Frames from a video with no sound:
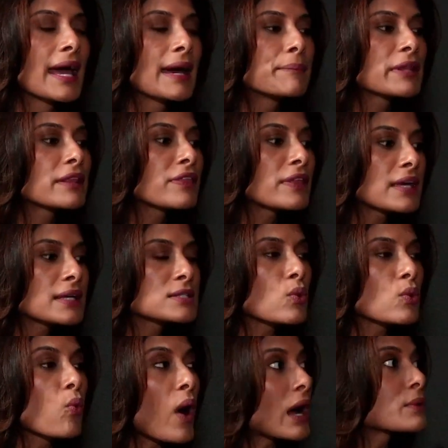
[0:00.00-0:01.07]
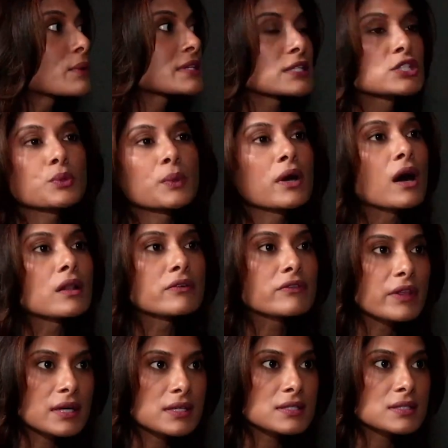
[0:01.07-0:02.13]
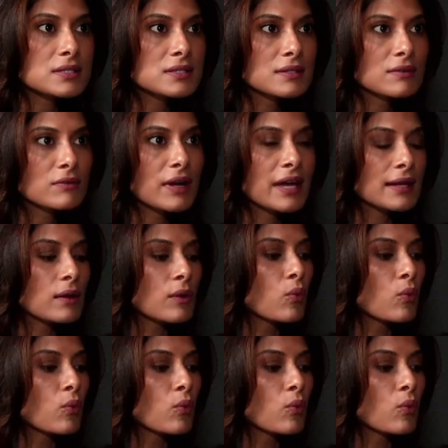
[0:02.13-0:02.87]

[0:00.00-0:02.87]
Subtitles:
But the thing is, why was I doing all of this, right?